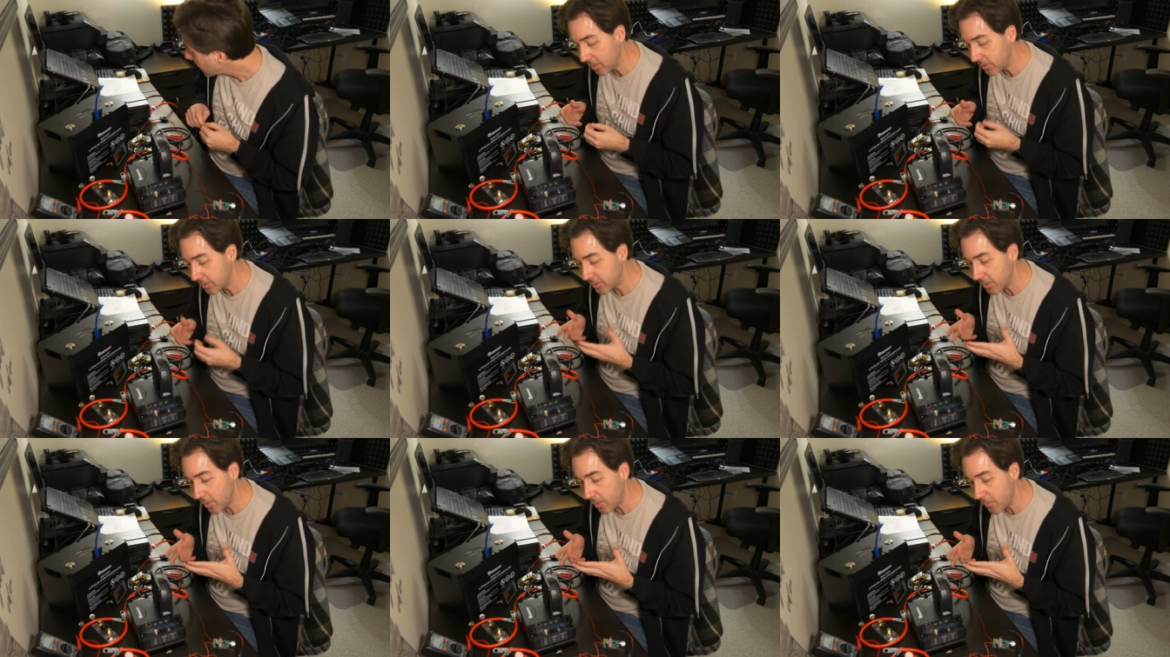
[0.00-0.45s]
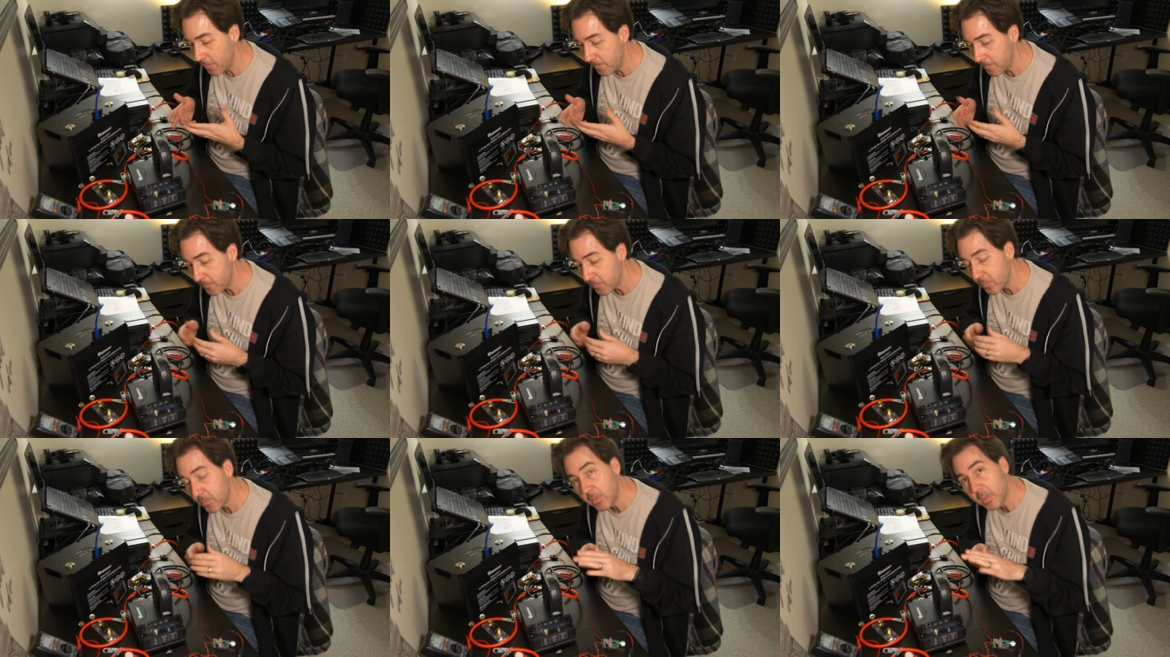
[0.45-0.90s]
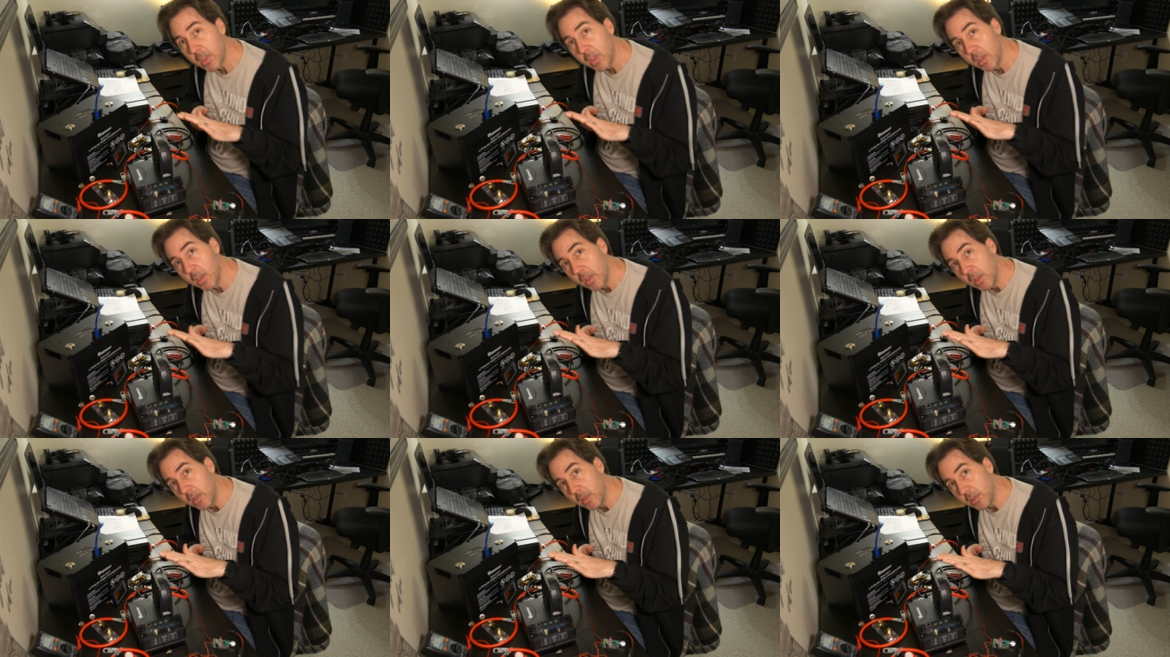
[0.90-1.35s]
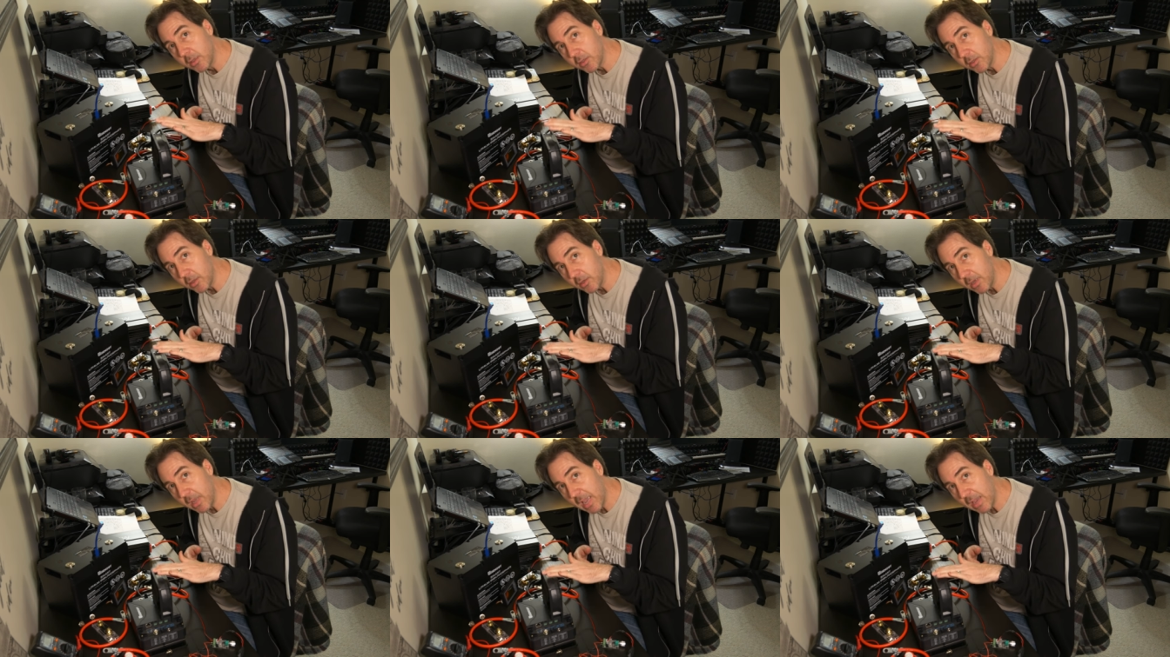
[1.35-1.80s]
So it's
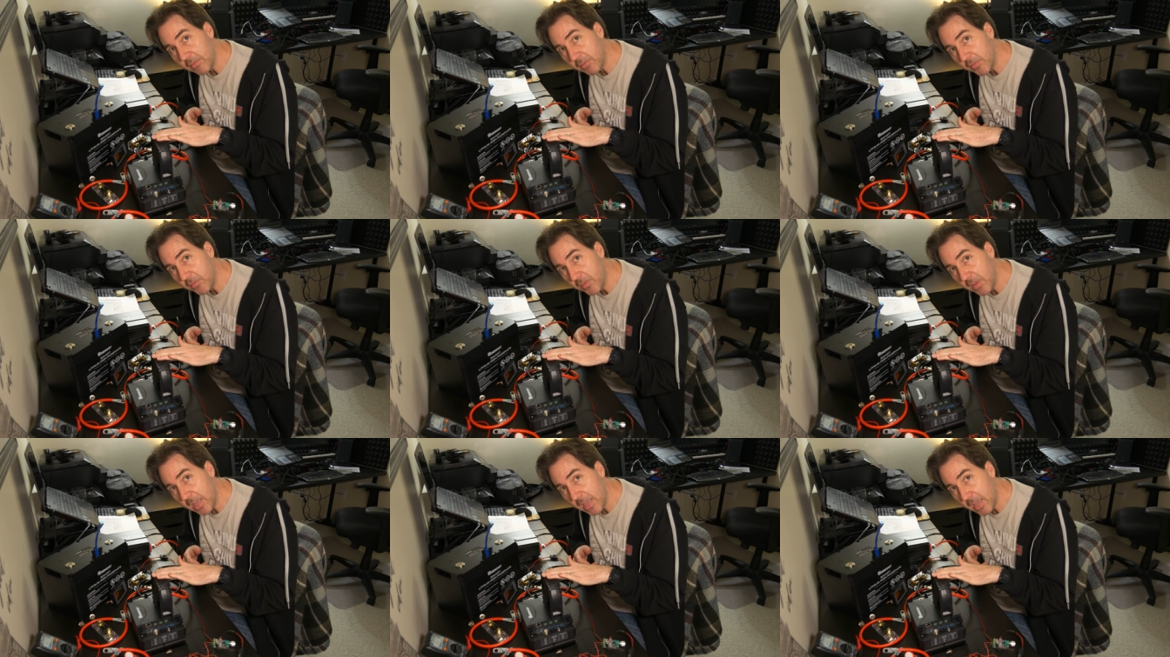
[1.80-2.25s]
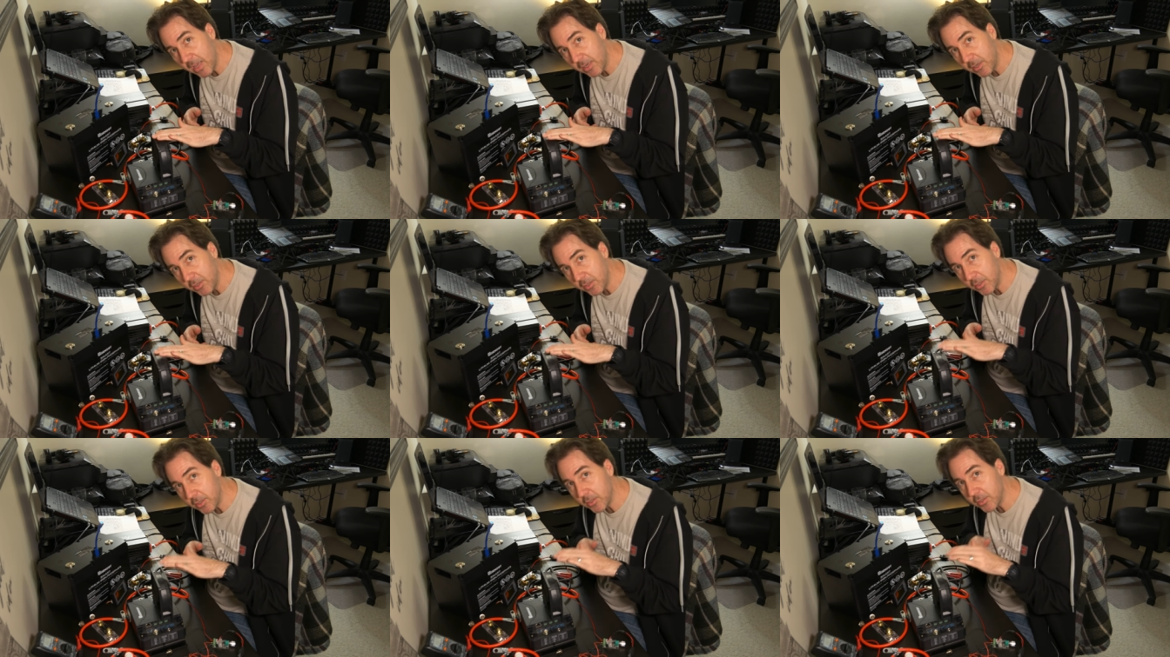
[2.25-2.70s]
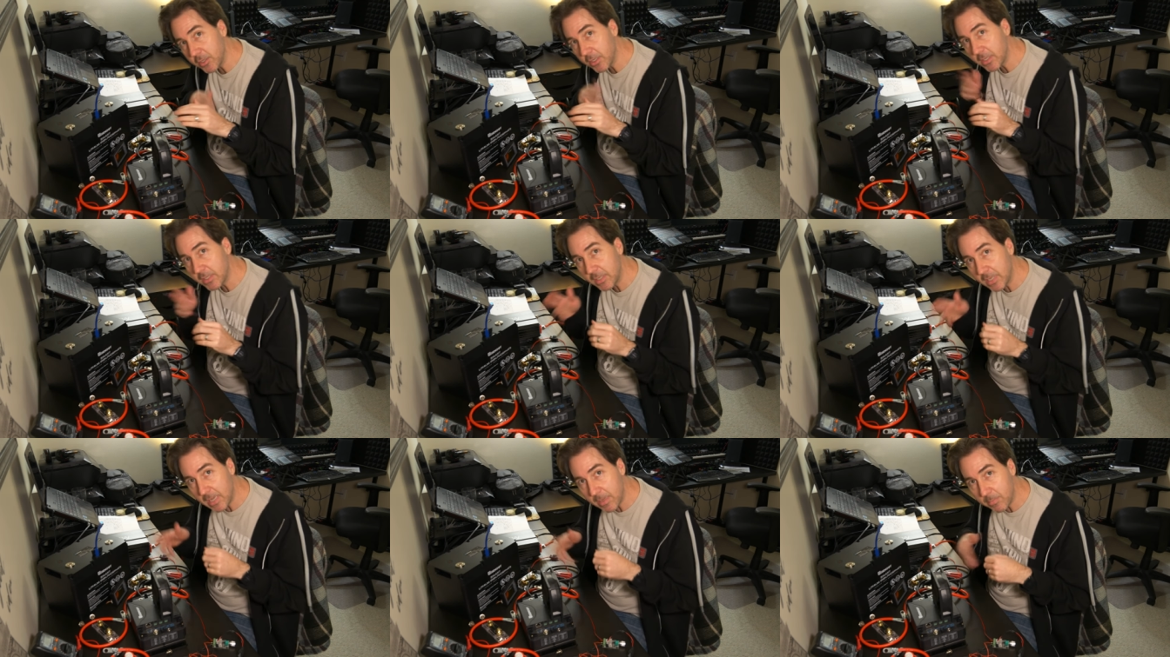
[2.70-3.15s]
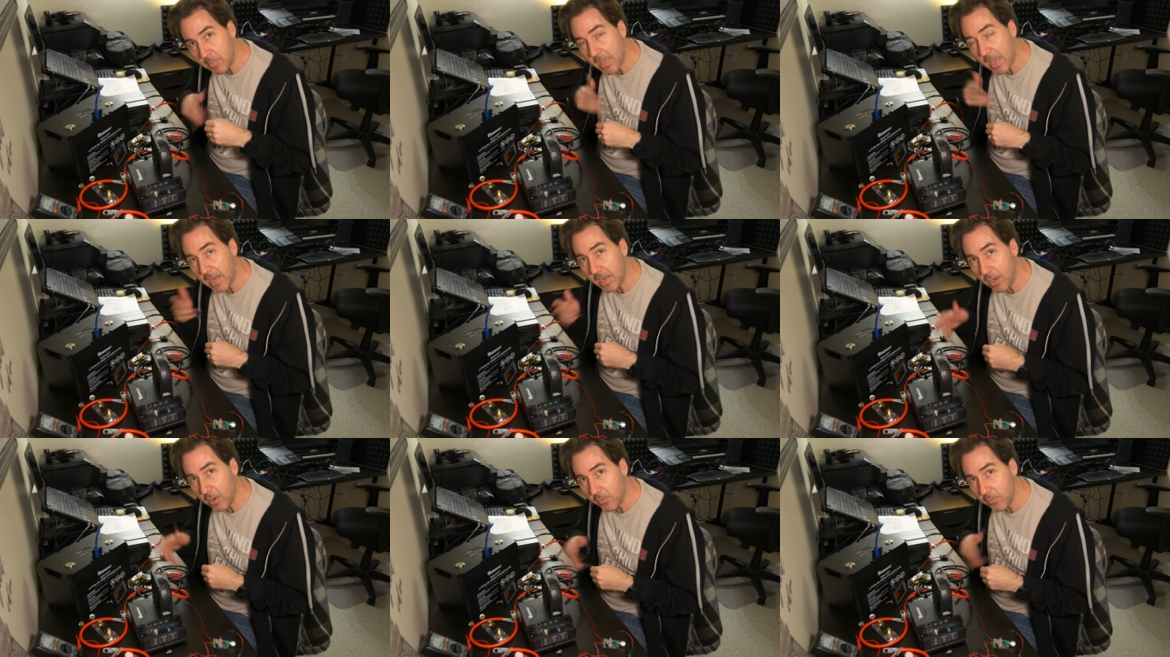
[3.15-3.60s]
good to have a fan to just keep
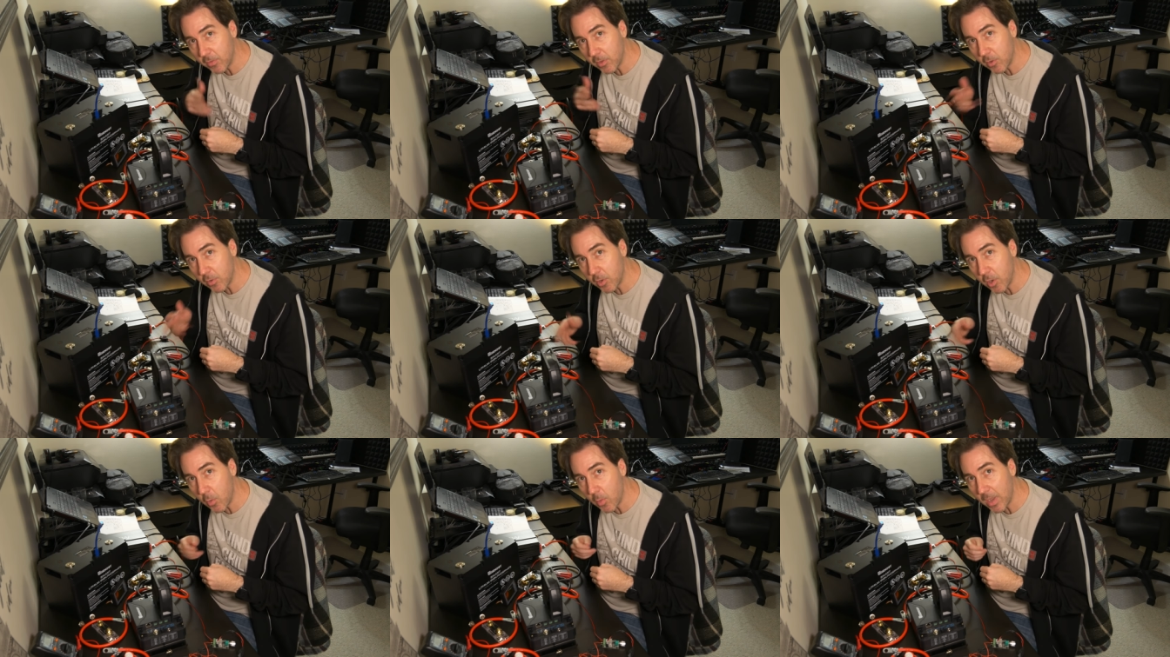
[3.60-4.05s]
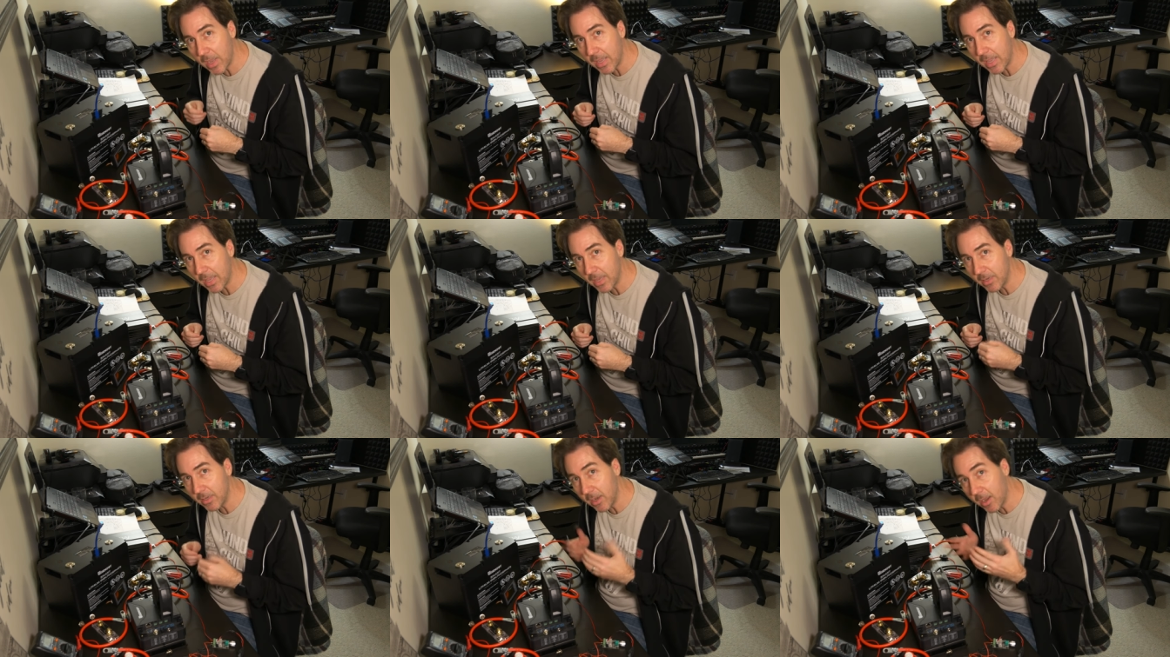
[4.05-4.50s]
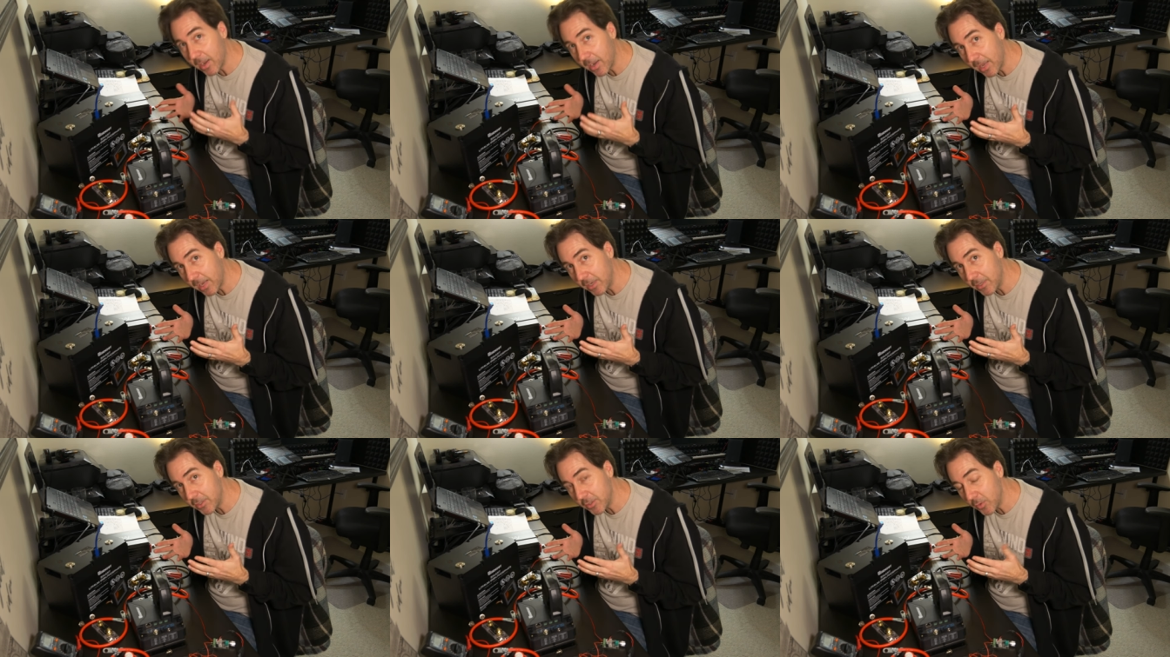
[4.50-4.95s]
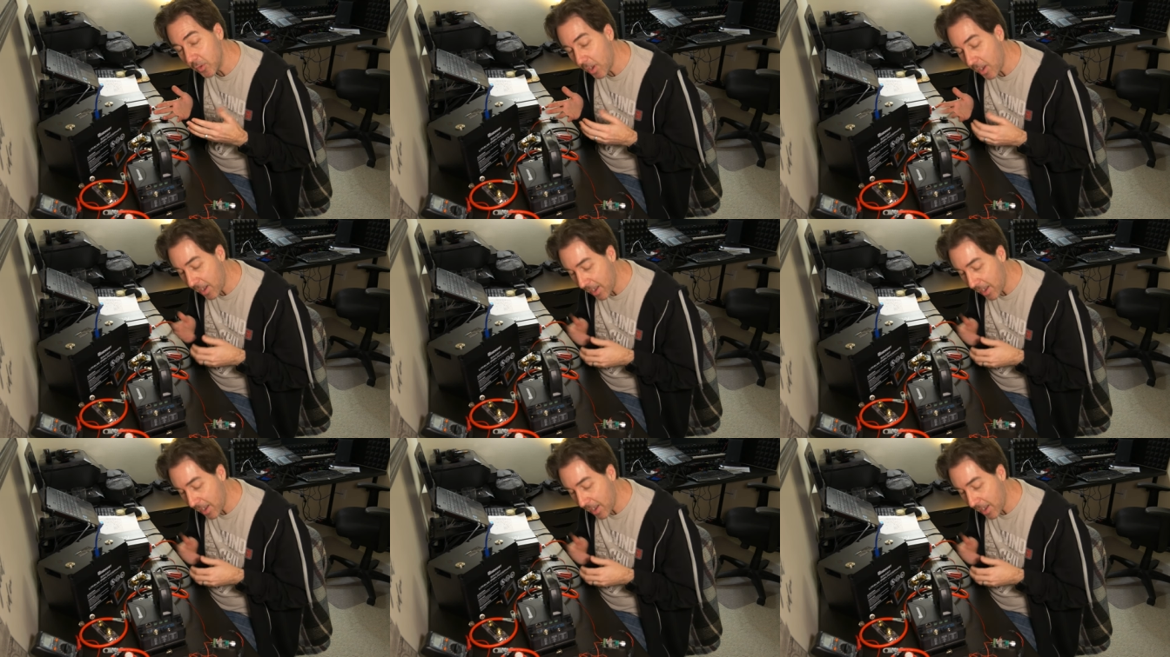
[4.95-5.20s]
that airflow going and not get it too